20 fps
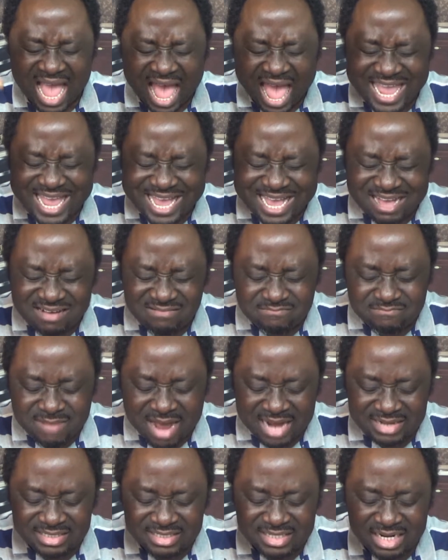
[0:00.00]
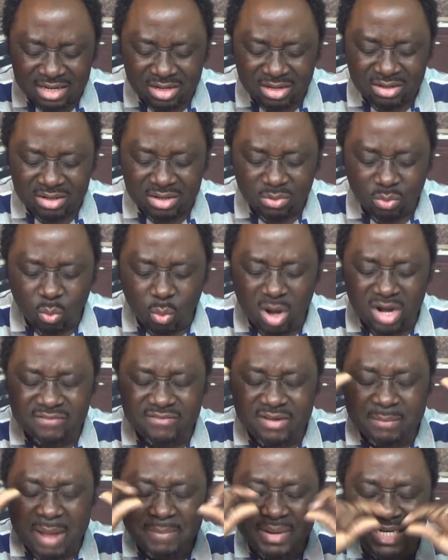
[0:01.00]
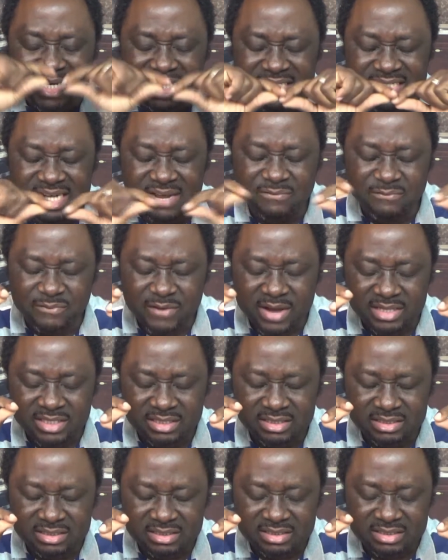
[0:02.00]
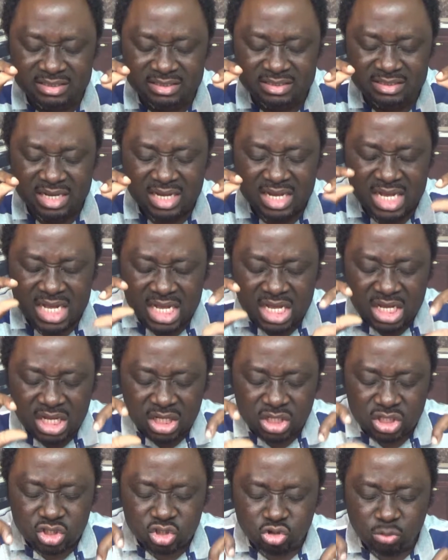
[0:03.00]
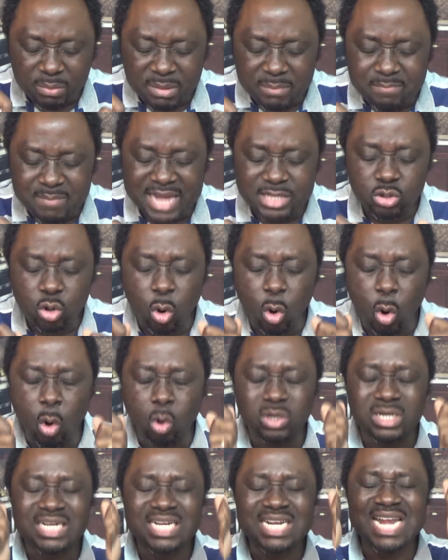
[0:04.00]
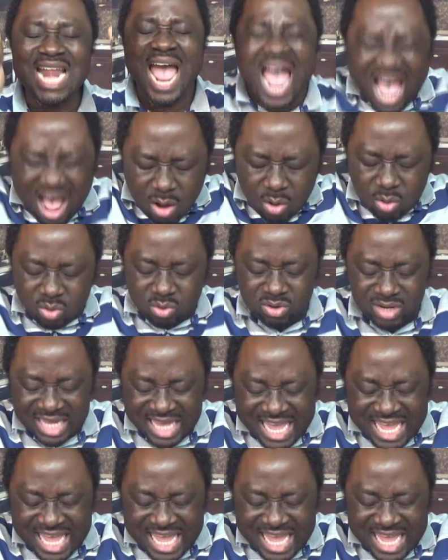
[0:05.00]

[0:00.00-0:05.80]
I command whatever might be the defects to be made whole now.